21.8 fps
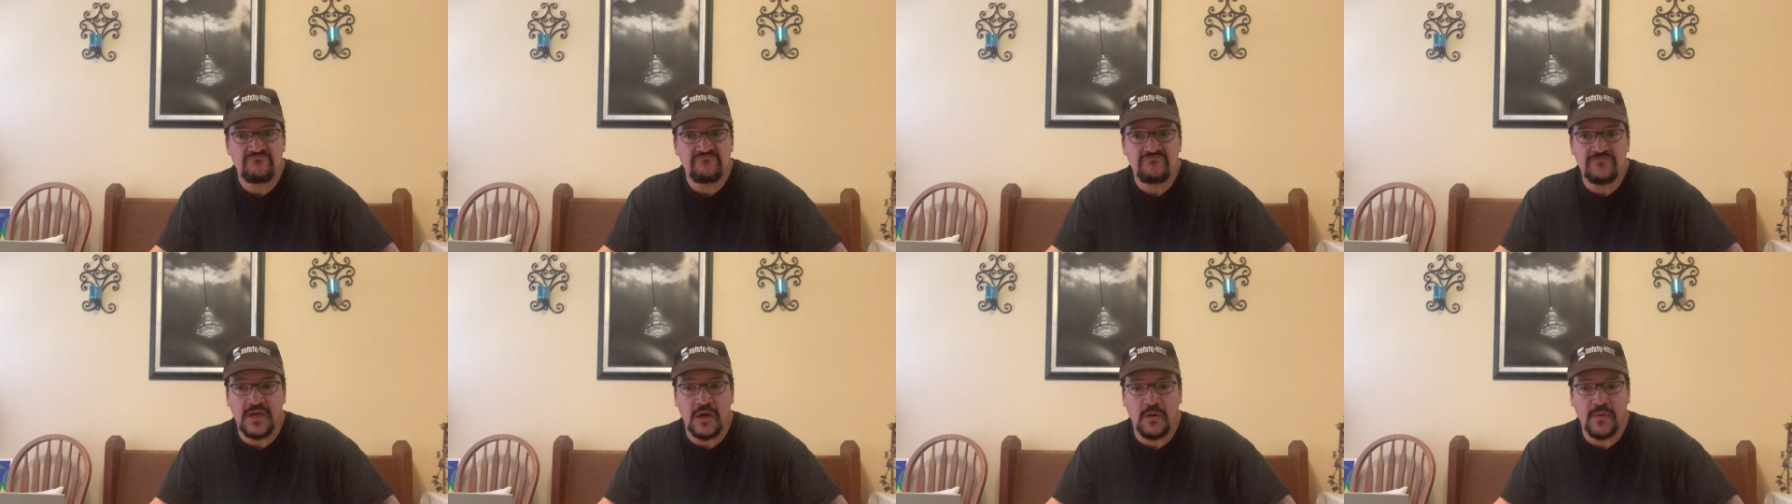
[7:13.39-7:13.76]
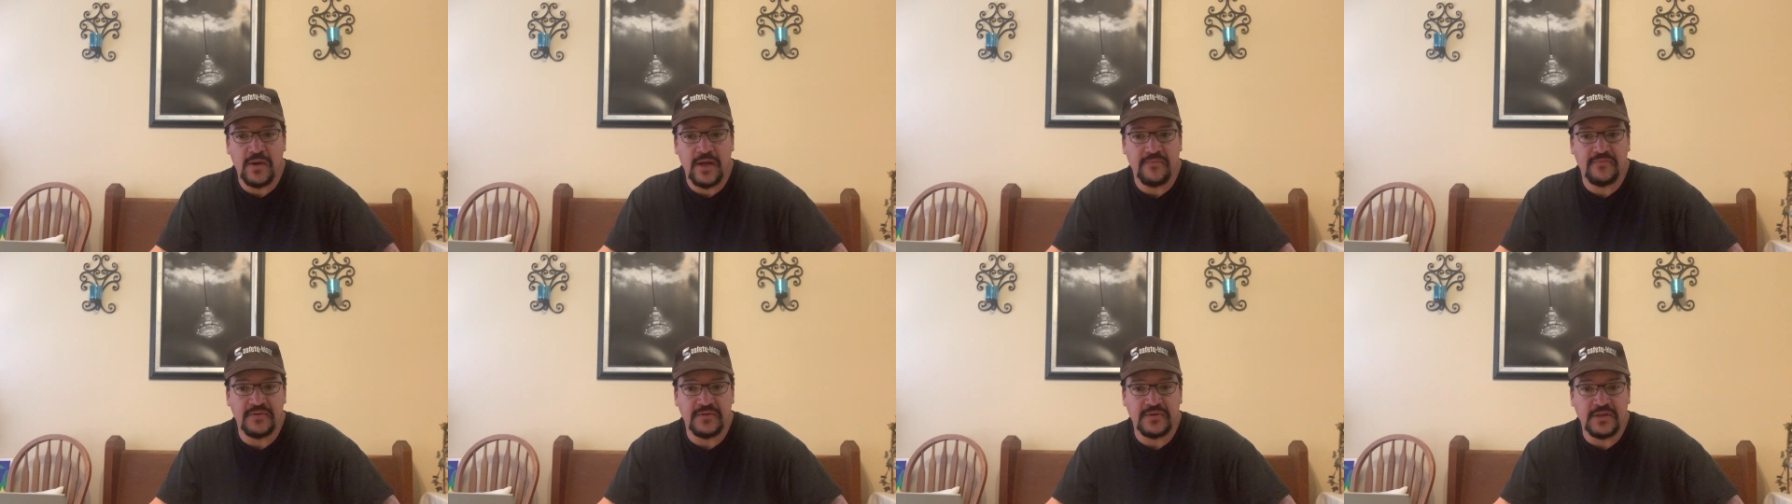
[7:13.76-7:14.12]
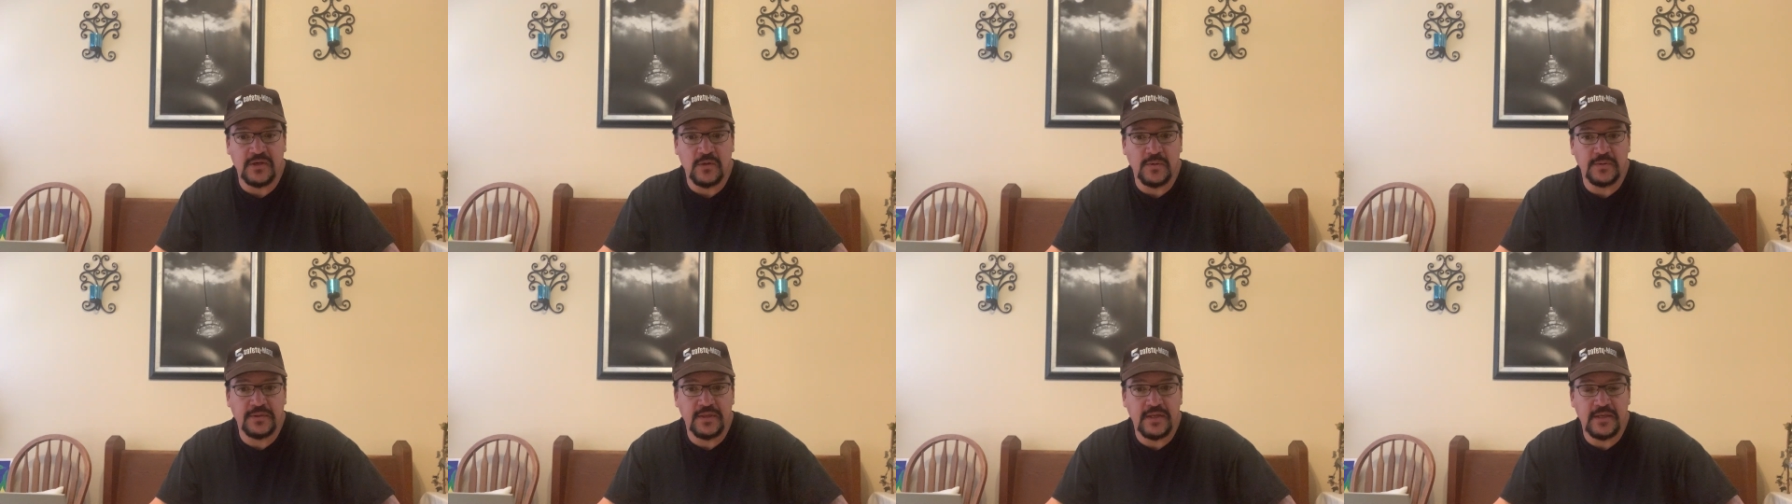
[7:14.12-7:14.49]
that we have to deal
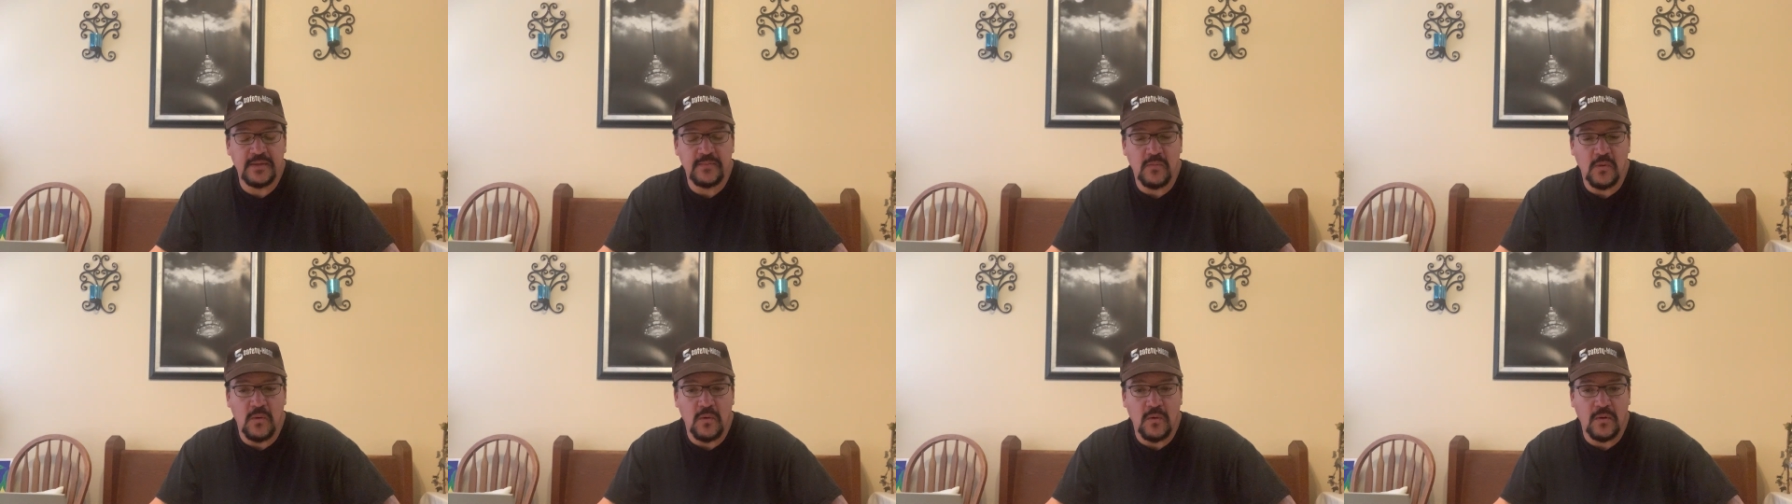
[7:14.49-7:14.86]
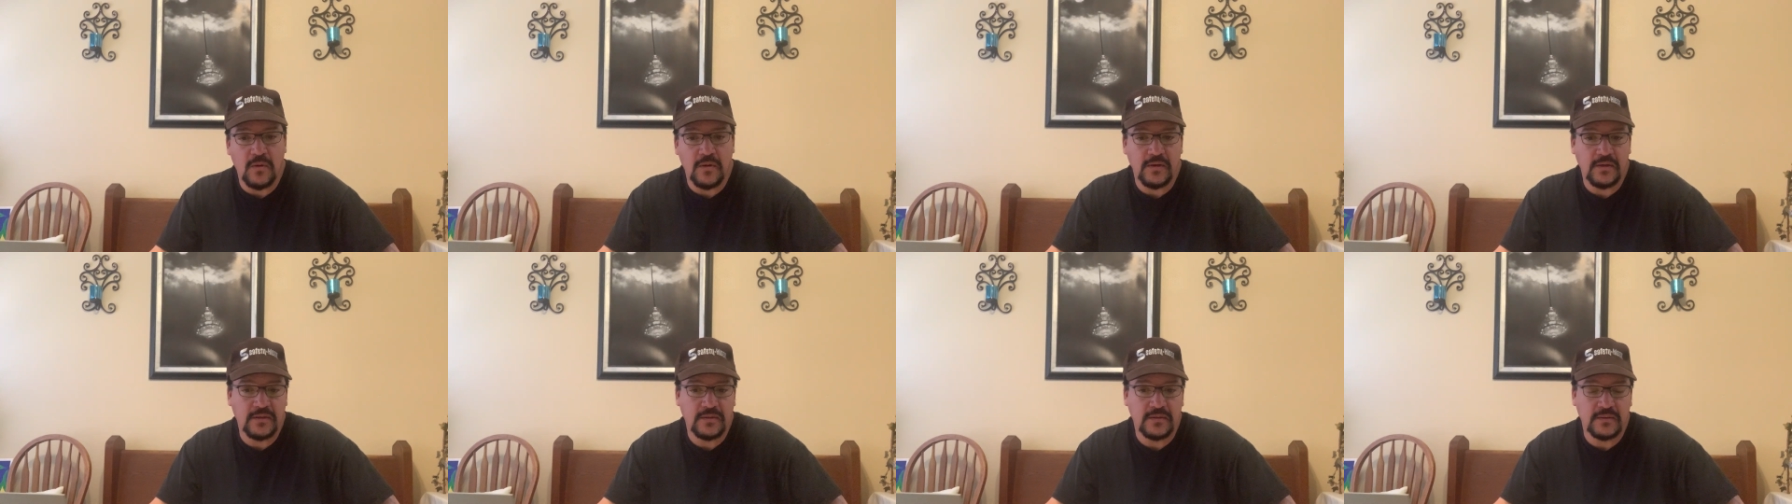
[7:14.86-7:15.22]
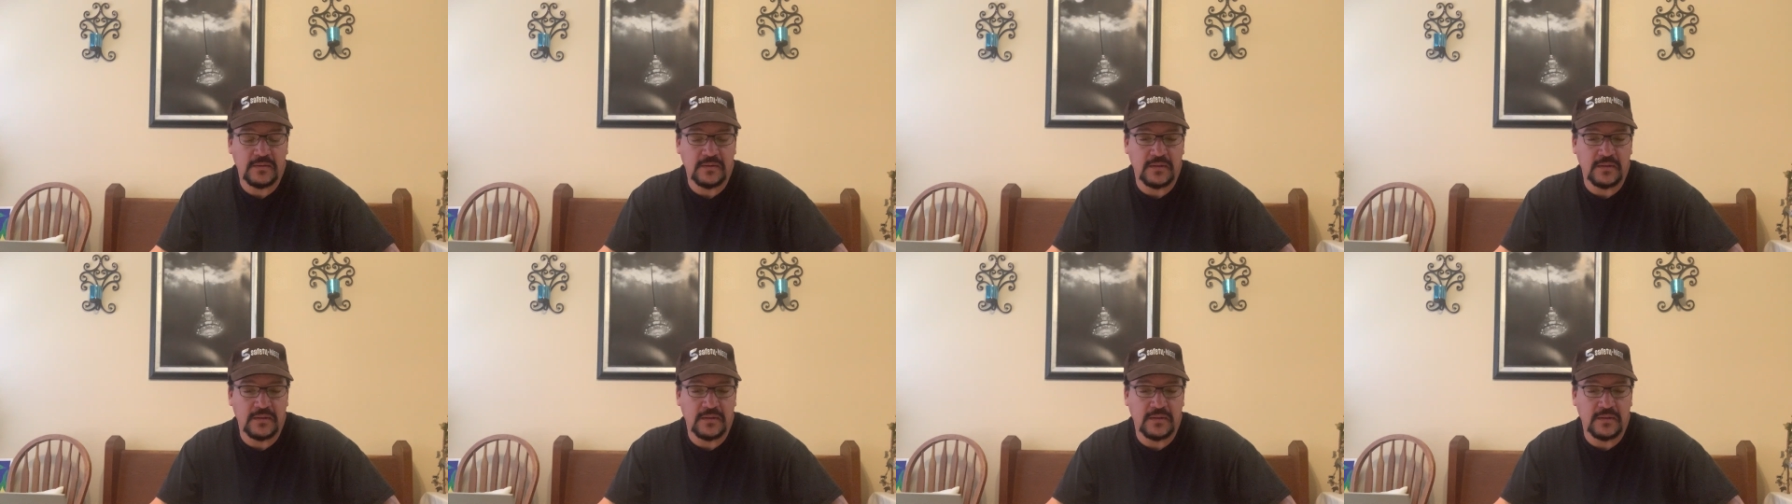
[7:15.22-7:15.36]
with anymore.